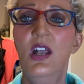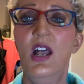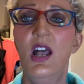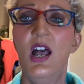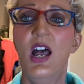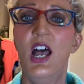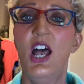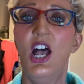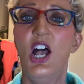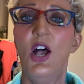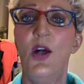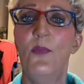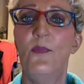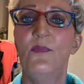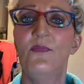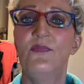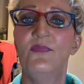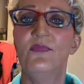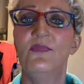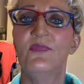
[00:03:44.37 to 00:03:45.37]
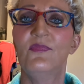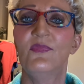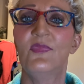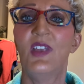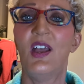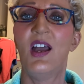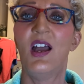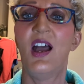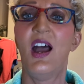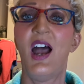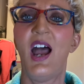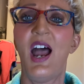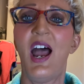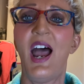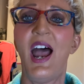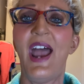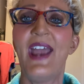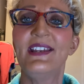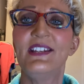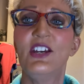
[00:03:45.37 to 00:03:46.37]

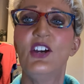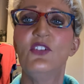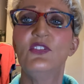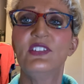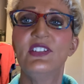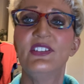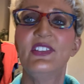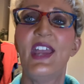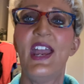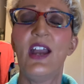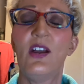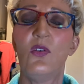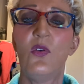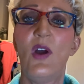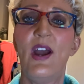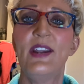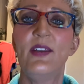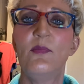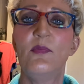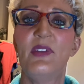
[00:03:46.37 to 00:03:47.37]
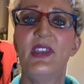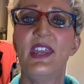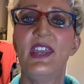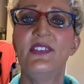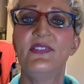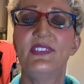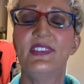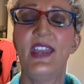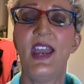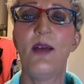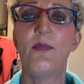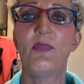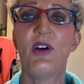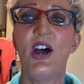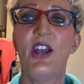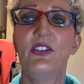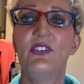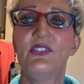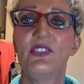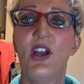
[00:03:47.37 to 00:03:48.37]
I go to that quite a bit. That
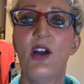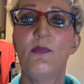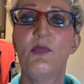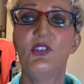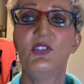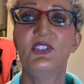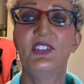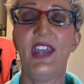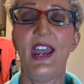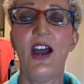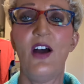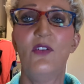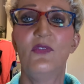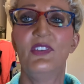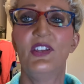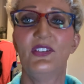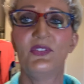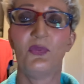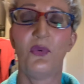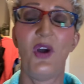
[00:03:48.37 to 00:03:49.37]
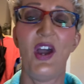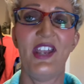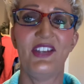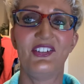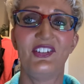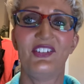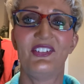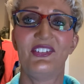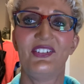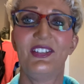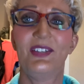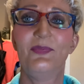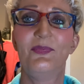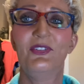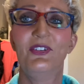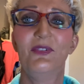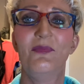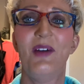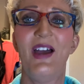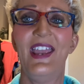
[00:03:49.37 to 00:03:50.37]
bottle's almost out. That's why it just
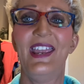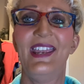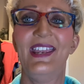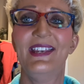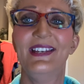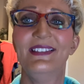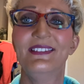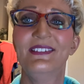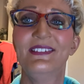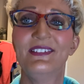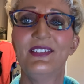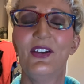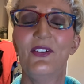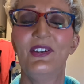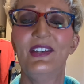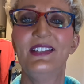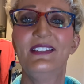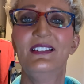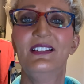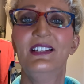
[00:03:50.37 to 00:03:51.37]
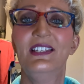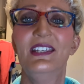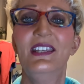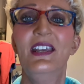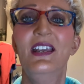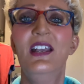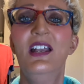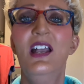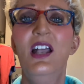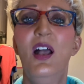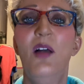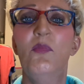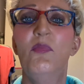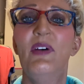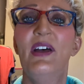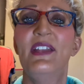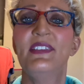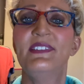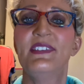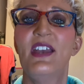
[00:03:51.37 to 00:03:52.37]
slipped through my hands so easily.
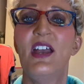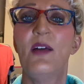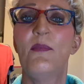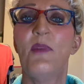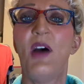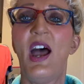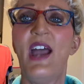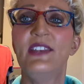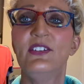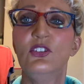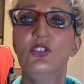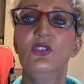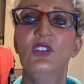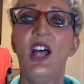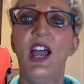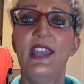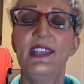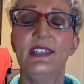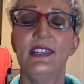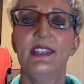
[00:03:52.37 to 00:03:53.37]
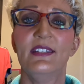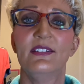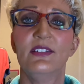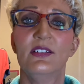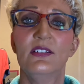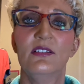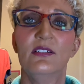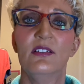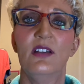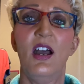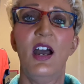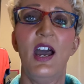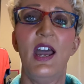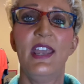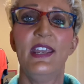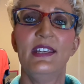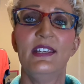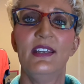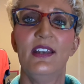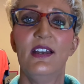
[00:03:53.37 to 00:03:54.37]
But I do like it.
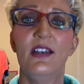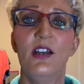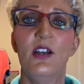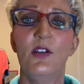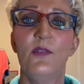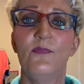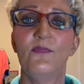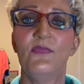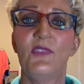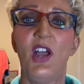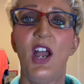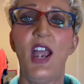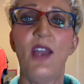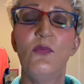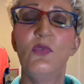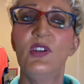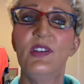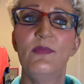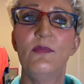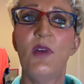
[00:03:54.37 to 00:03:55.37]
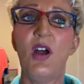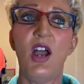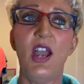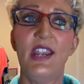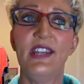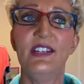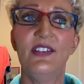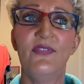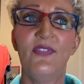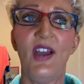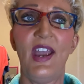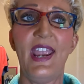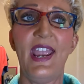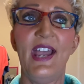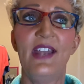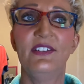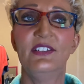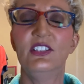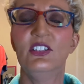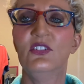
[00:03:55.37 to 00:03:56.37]
I wouldn't mind if I
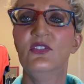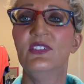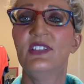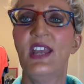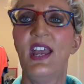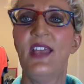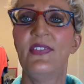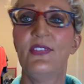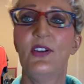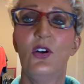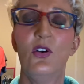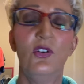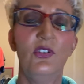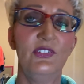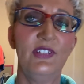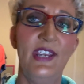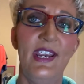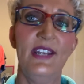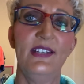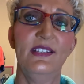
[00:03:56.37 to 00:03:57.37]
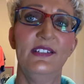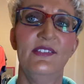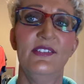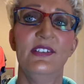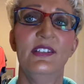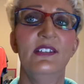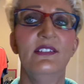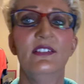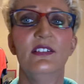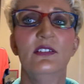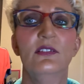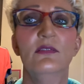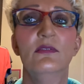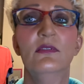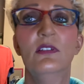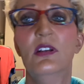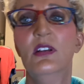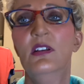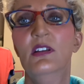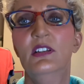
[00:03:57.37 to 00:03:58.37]
had to use that the whole tanning season.
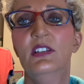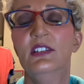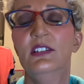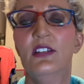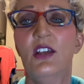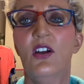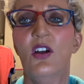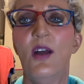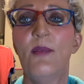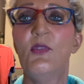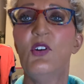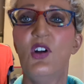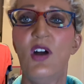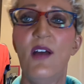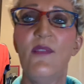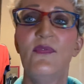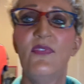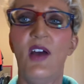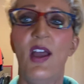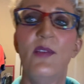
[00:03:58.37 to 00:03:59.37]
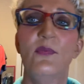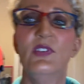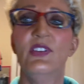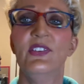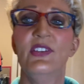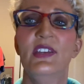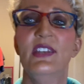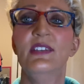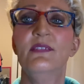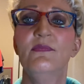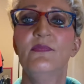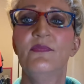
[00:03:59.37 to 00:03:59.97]
You know, I'm fine with it.